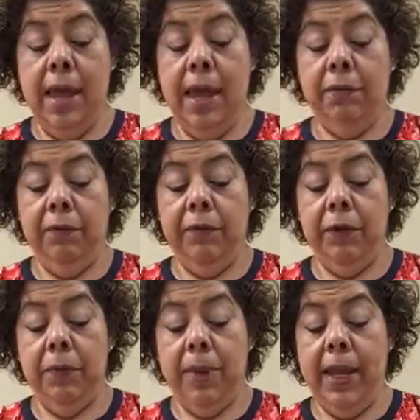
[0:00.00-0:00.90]
And
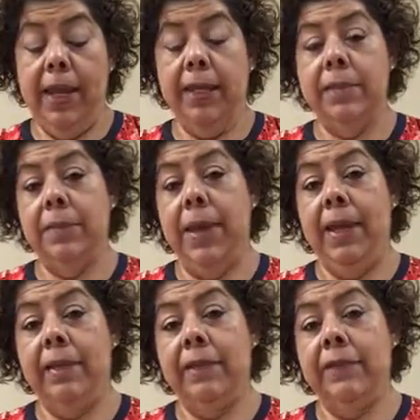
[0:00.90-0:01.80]
referred pain is a
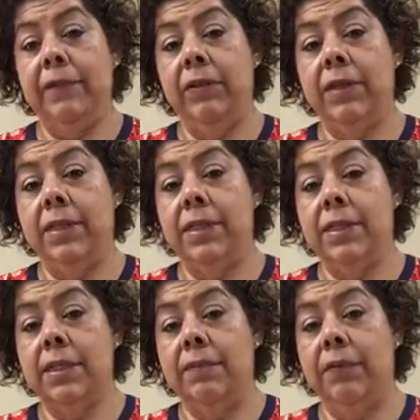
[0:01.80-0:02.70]
pain that is felt at a
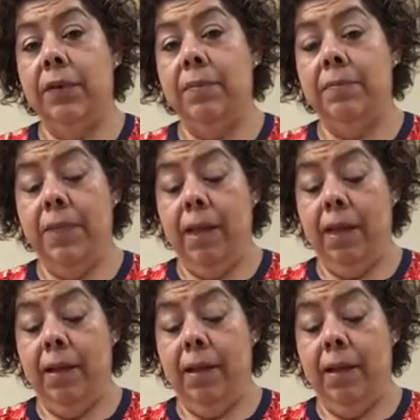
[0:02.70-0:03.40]
distance from